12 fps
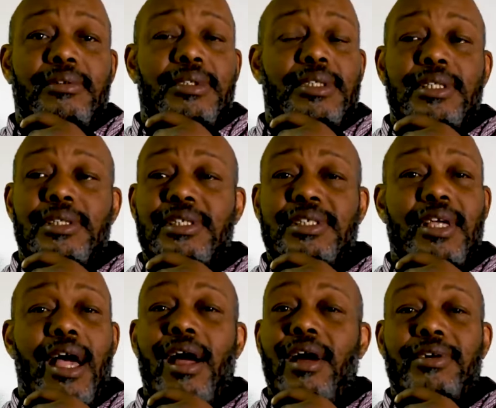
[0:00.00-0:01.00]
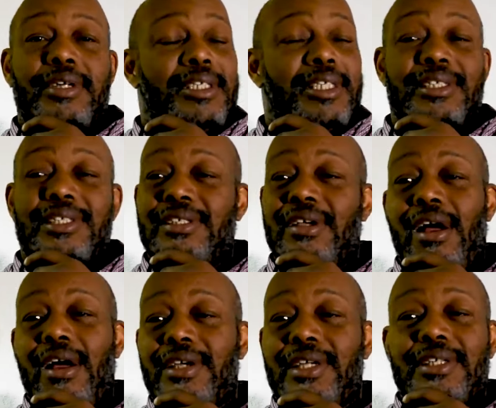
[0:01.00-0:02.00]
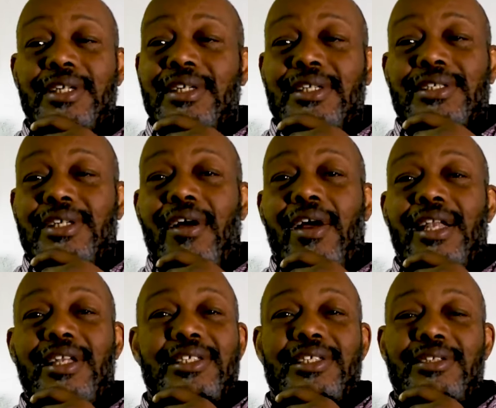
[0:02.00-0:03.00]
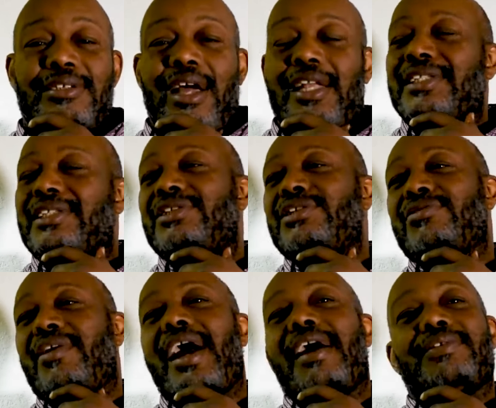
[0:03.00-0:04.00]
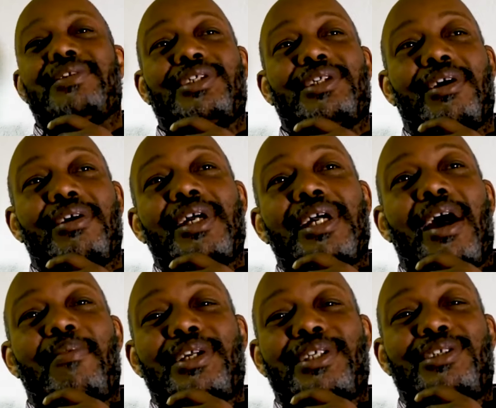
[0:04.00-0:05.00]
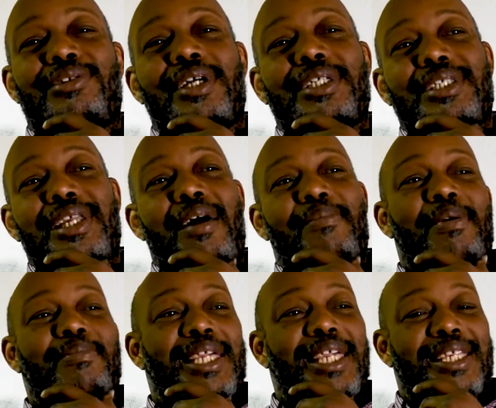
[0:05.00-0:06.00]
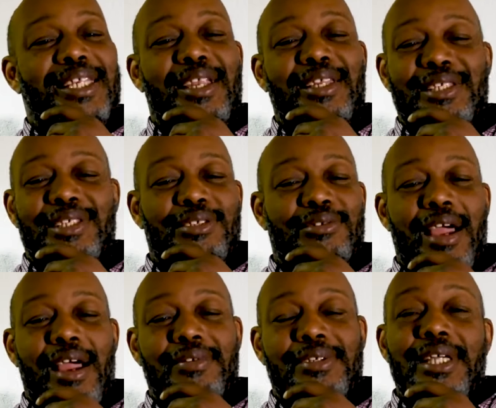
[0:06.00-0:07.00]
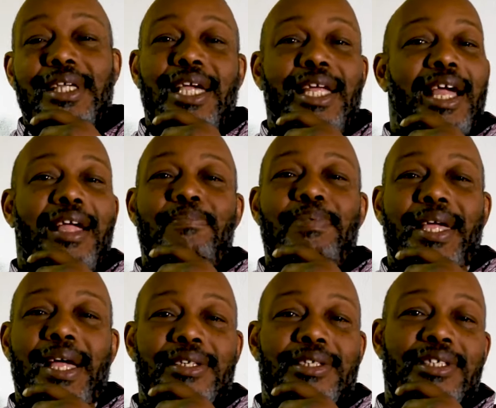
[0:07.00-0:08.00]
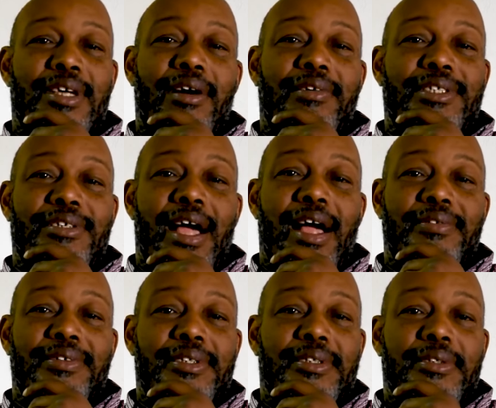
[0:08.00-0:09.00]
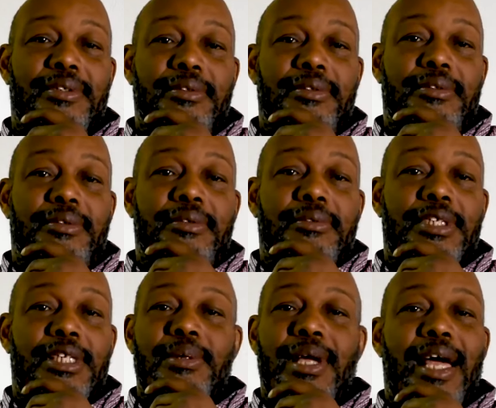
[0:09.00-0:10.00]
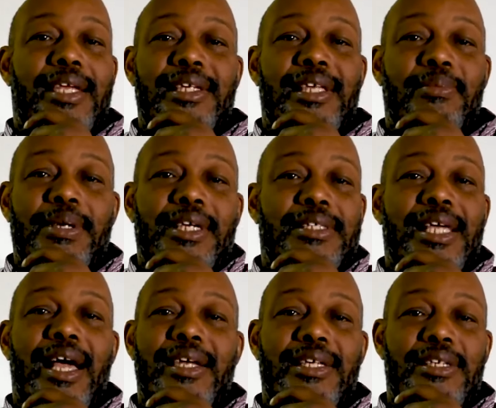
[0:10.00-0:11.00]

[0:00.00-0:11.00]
Just sorry, just sorry, sorry. I listen to drivers. You know, I'm at the truck stop. I'm eating. I listen to drivers, and I can pick out the sorry drivers just because of how